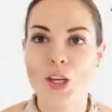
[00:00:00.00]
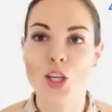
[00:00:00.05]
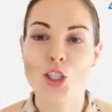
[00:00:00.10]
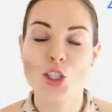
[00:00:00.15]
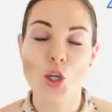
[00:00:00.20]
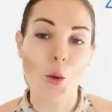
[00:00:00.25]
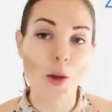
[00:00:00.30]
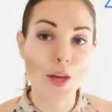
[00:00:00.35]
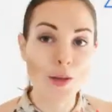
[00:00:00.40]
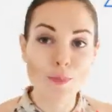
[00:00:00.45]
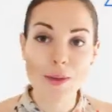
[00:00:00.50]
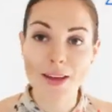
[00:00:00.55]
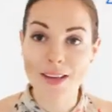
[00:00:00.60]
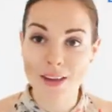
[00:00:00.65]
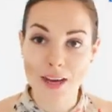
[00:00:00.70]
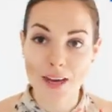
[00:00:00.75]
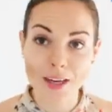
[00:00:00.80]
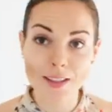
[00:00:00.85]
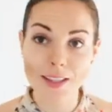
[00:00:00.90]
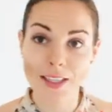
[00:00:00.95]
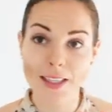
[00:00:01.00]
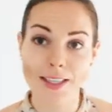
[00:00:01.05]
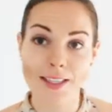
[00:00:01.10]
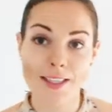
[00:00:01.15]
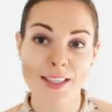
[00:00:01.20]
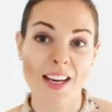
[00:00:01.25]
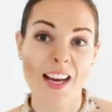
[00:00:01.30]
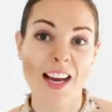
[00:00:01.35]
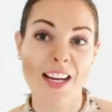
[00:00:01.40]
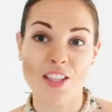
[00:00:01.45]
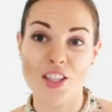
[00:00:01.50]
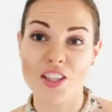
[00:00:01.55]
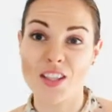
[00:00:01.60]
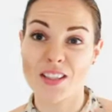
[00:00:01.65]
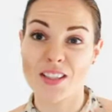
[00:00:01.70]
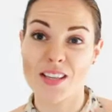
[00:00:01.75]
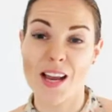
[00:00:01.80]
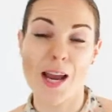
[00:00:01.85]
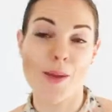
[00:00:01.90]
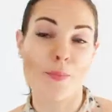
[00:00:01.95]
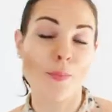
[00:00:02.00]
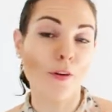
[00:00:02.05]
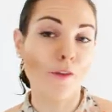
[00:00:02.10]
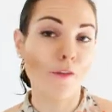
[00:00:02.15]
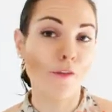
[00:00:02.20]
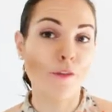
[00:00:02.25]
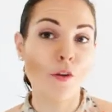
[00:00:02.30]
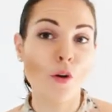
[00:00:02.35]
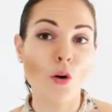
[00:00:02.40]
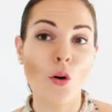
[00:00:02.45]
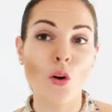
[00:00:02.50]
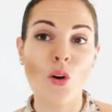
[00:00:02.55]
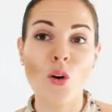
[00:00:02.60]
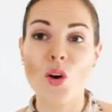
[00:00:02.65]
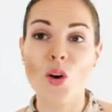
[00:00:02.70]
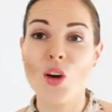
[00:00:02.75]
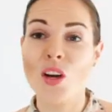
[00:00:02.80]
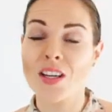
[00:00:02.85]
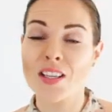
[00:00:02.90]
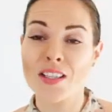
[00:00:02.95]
So in my calculator, I just type 4